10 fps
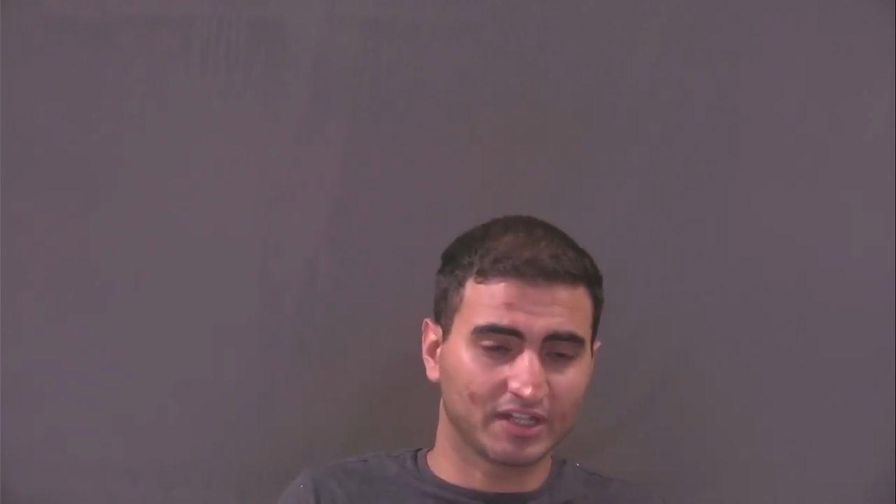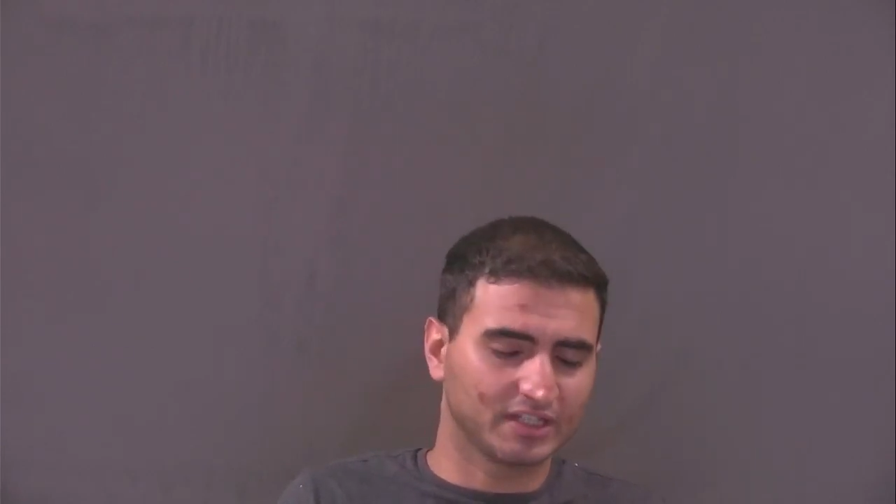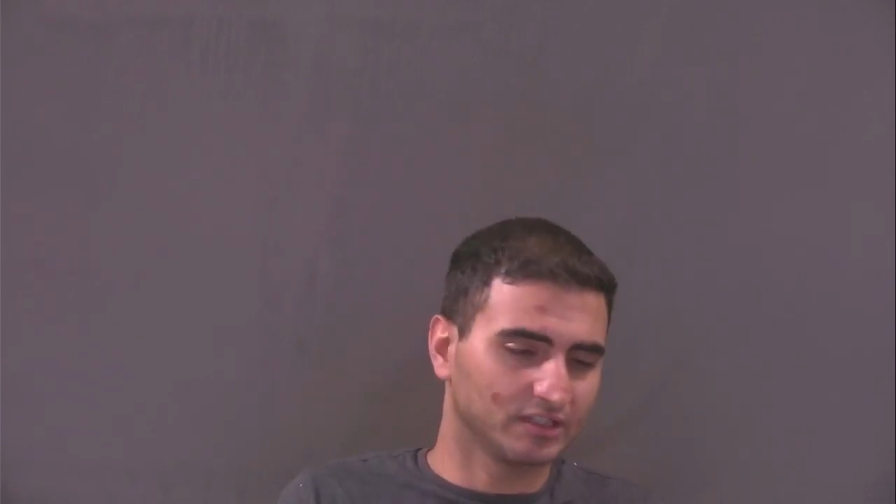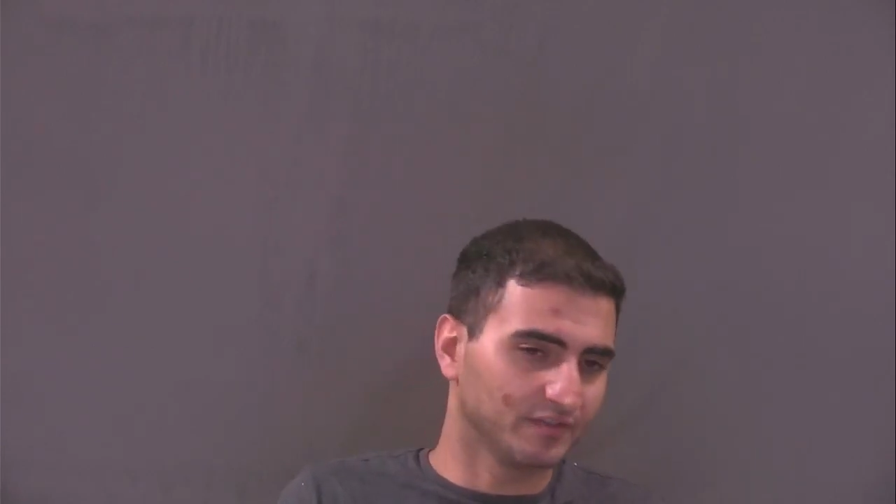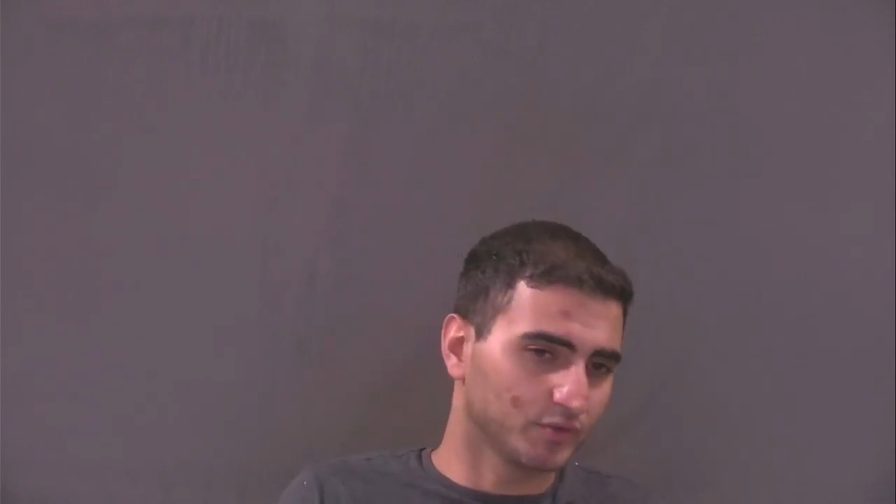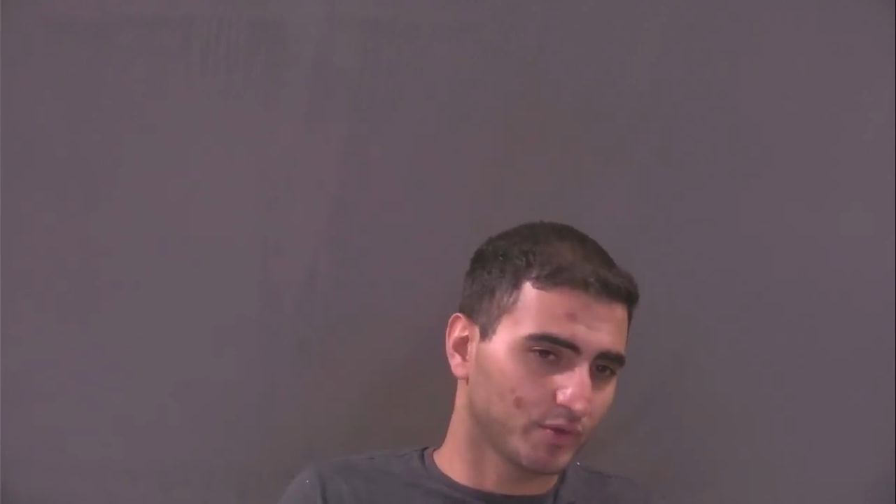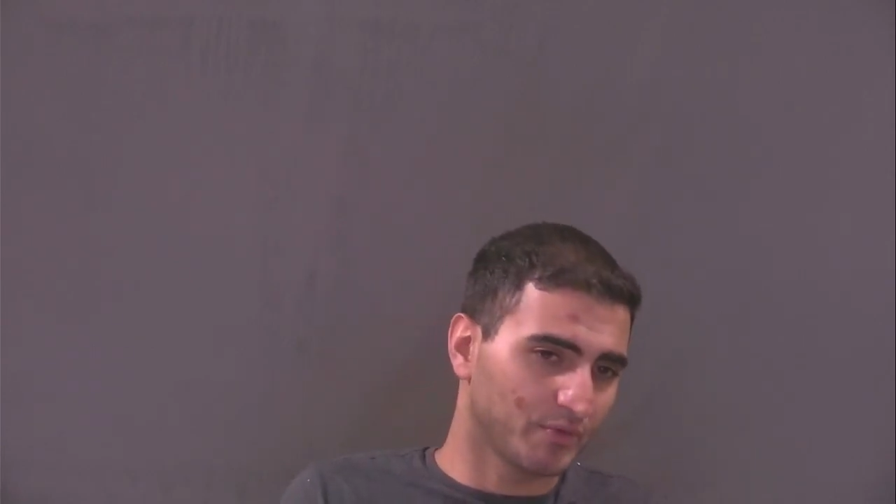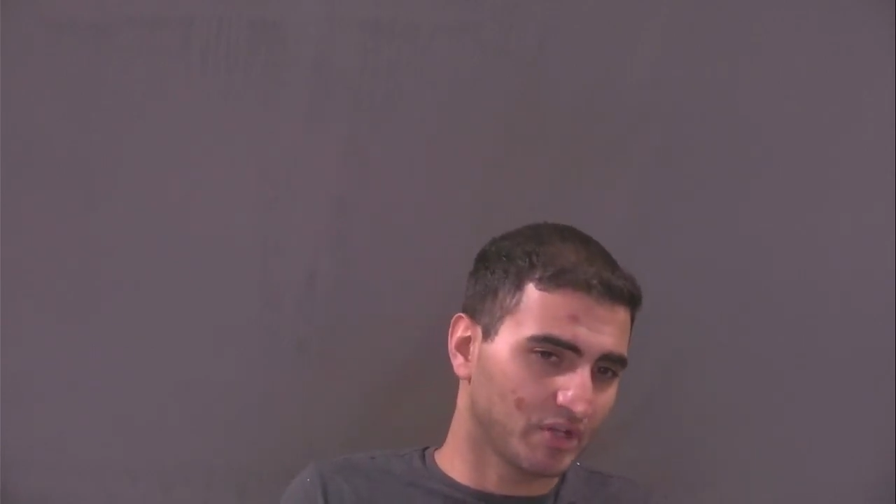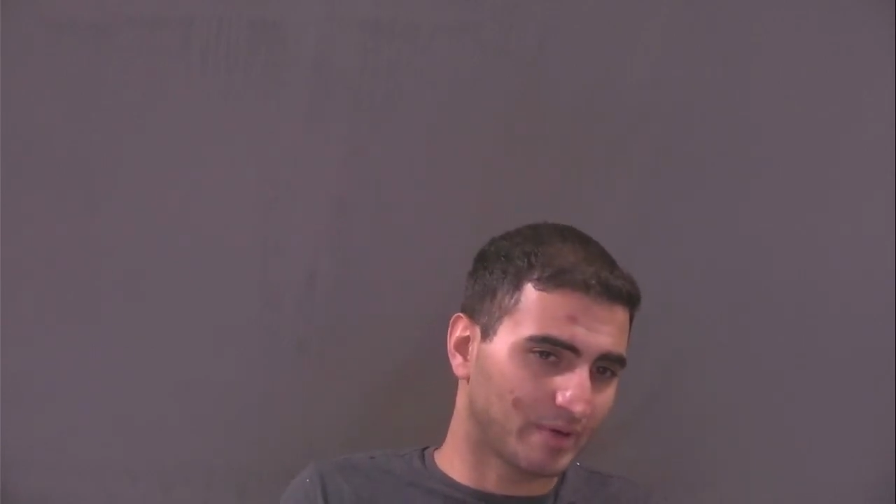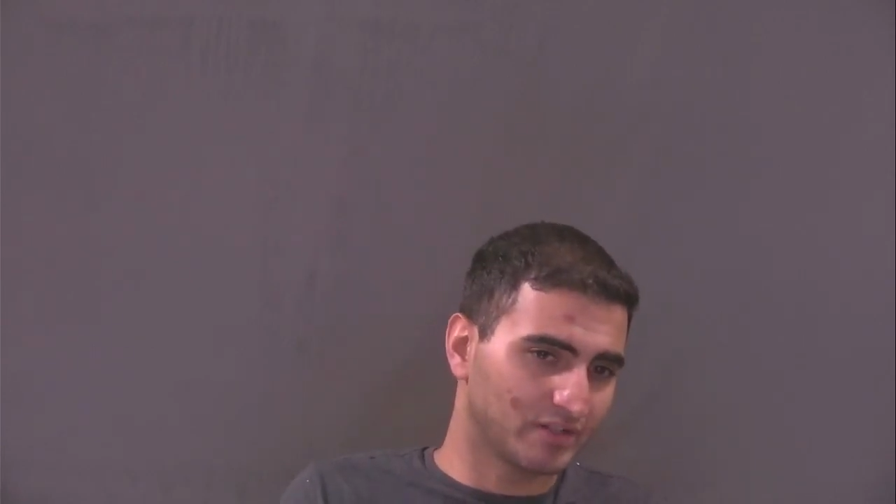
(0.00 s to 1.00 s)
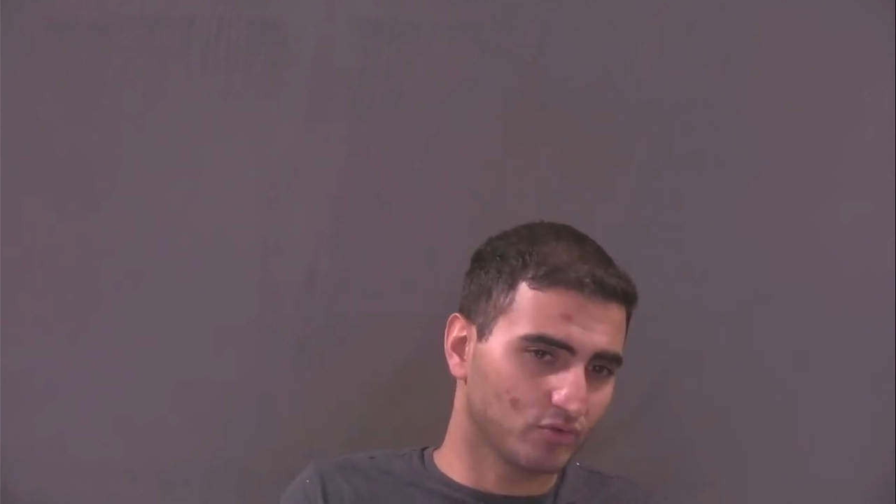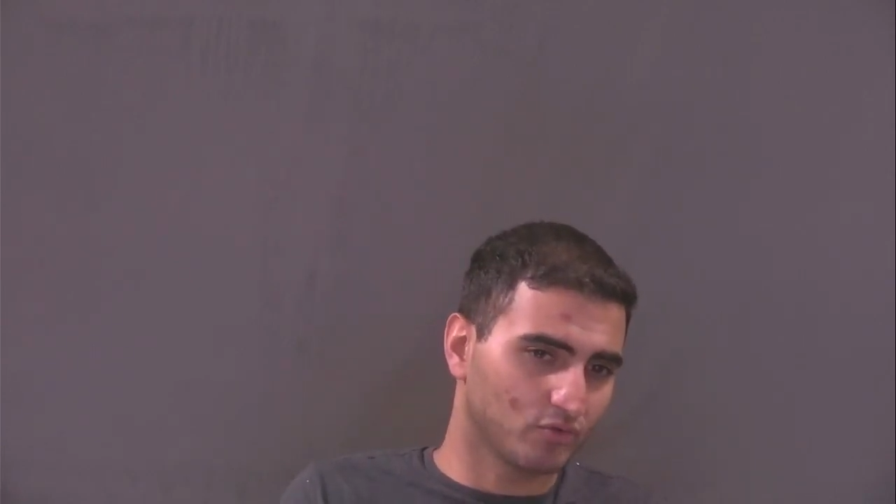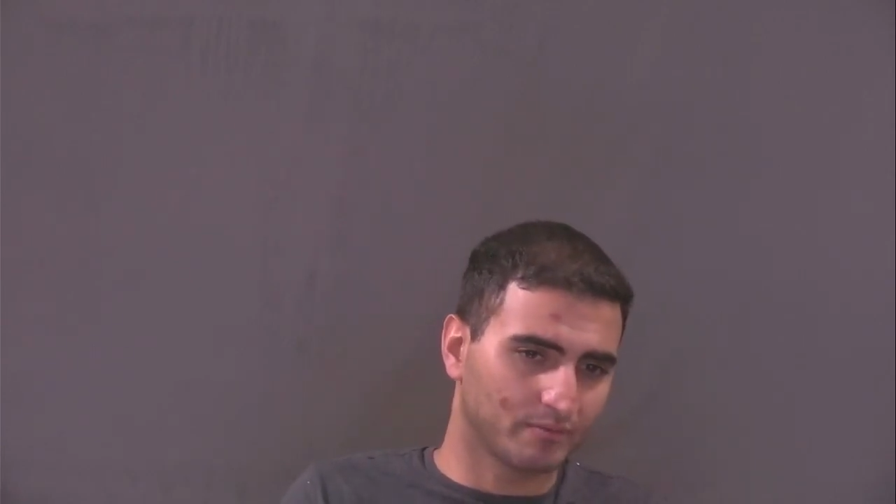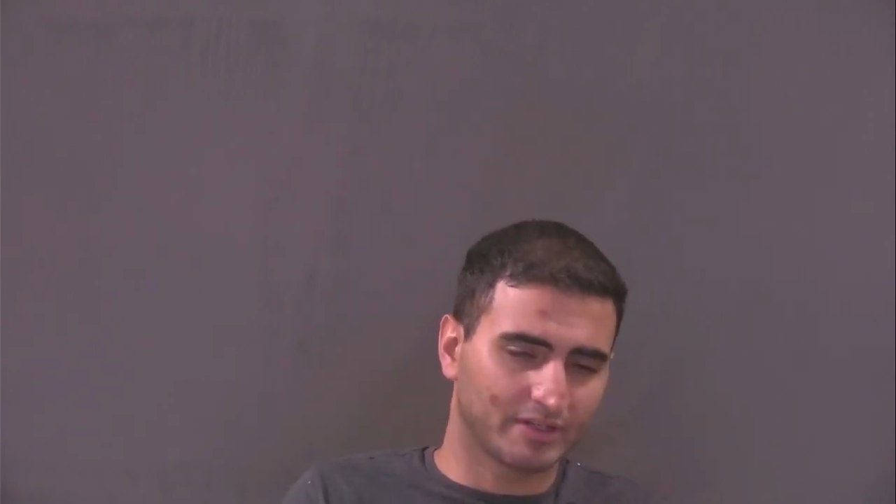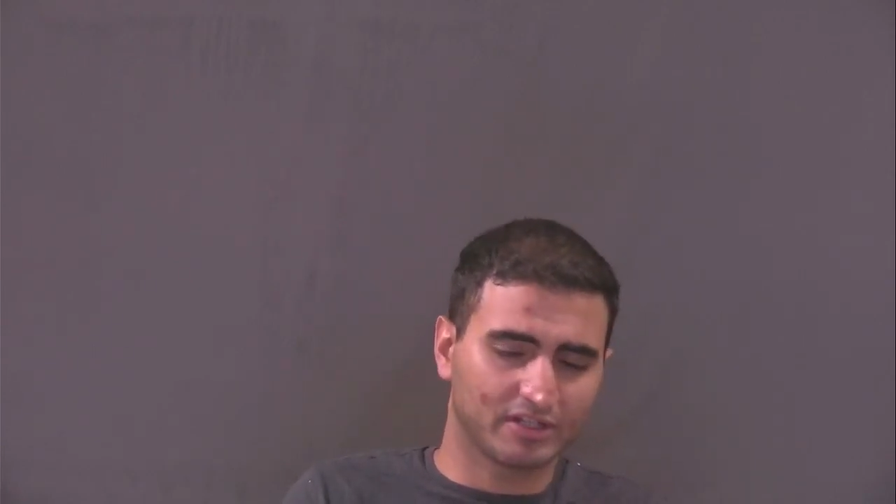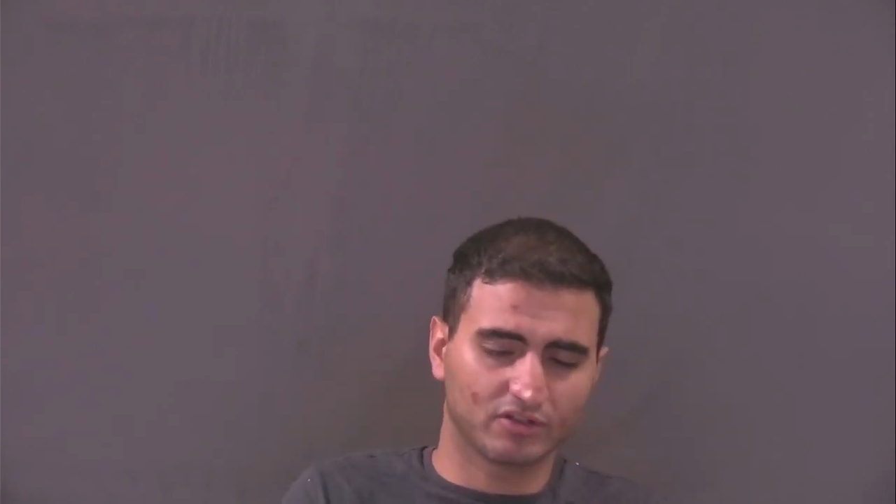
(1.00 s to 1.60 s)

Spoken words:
and he lives with me in my dorm, and he